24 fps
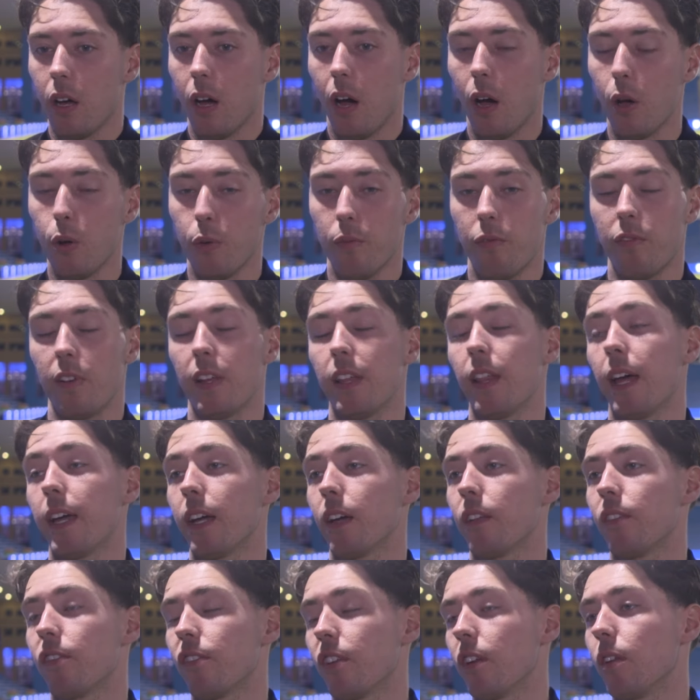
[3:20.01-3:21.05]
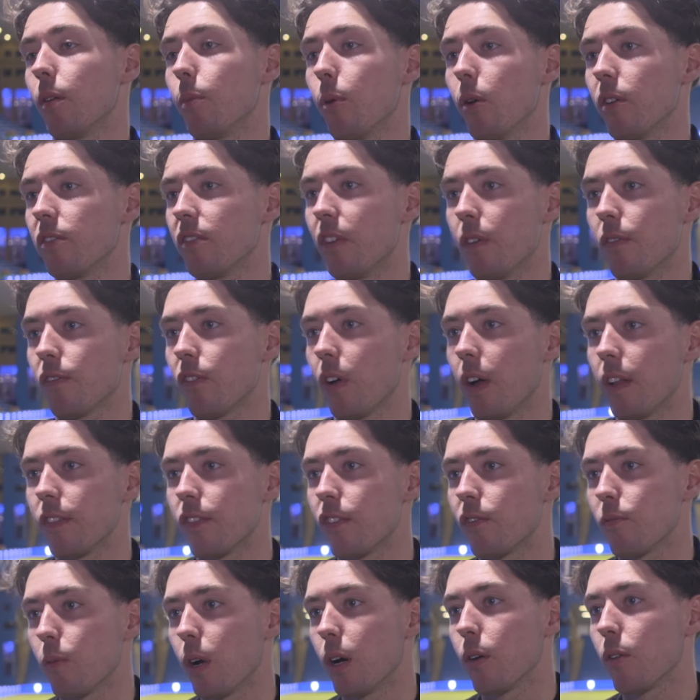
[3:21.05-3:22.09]
hopefully they can see the positive signs
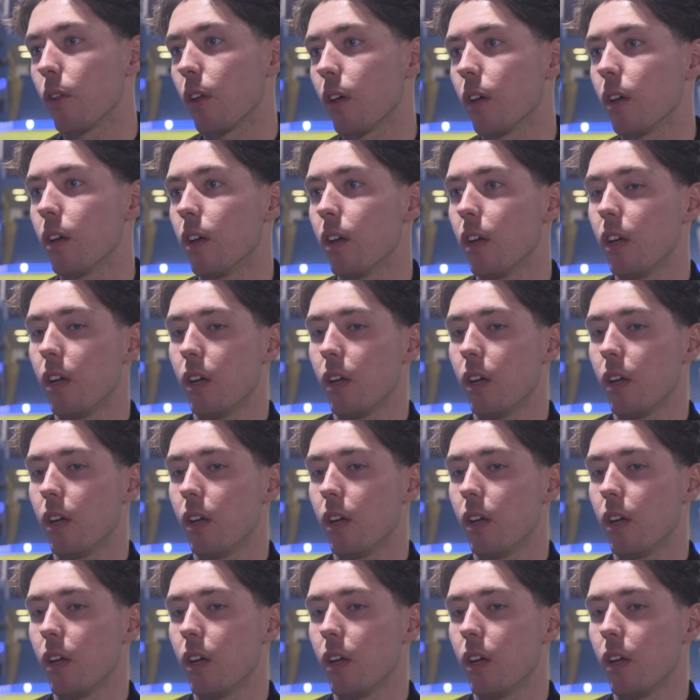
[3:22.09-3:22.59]
as well, that,